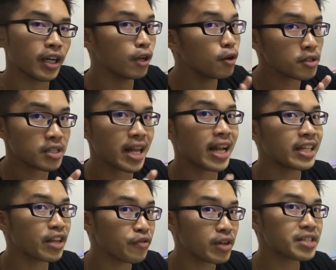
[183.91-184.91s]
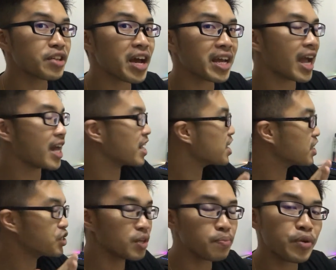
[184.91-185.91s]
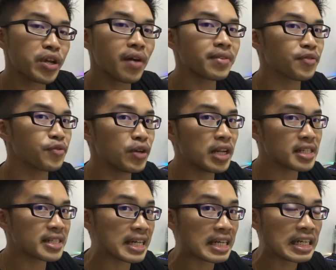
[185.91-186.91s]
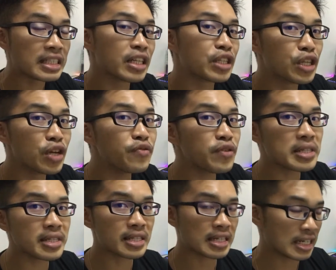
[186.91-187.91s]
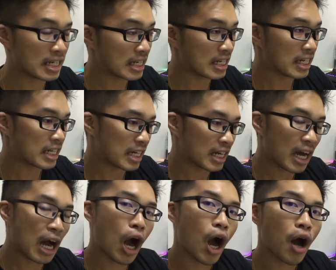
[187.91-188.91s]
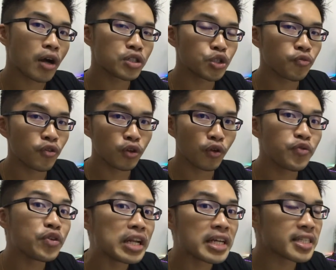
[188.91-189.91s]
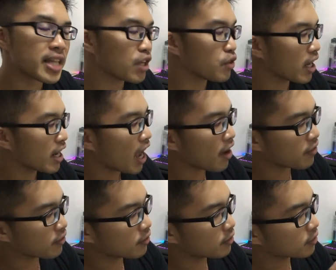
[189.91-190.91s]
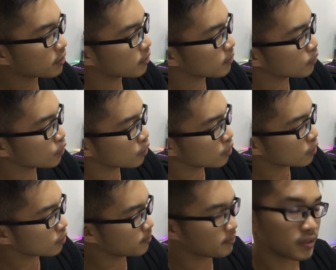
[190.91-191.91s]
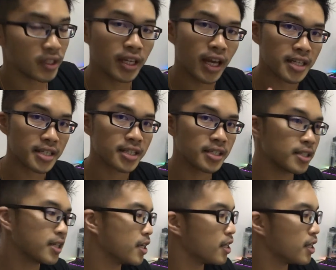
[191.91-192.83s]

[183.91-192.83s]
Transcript: It looks slightly different, right? And it actually bring out the feelings, the different photo feelings that you can have. Yes.